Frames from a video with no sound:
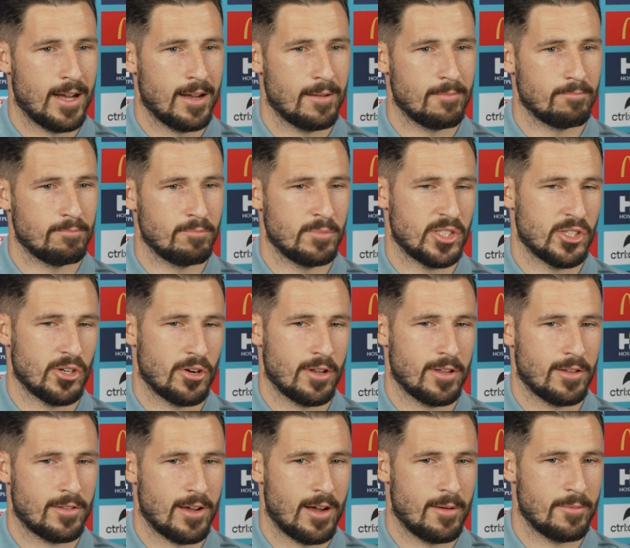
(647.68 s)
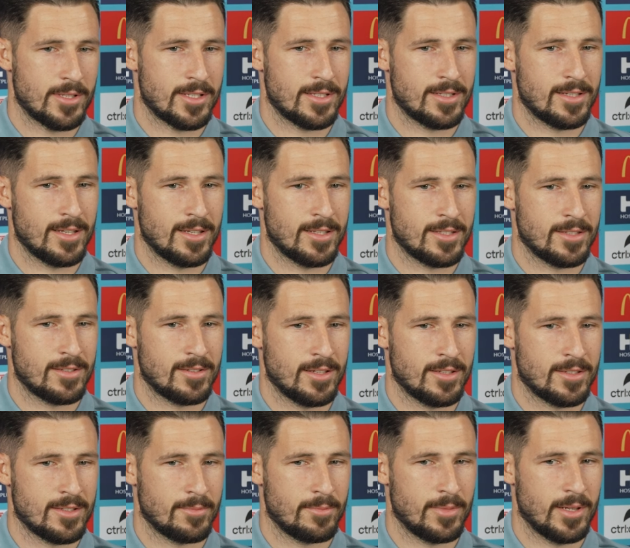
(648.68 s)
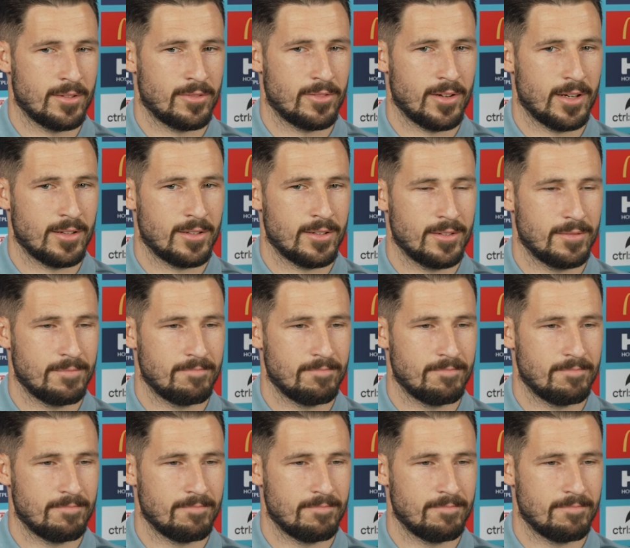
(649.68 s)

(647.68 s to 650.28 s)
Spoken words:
majority of the time it's a bit of fun.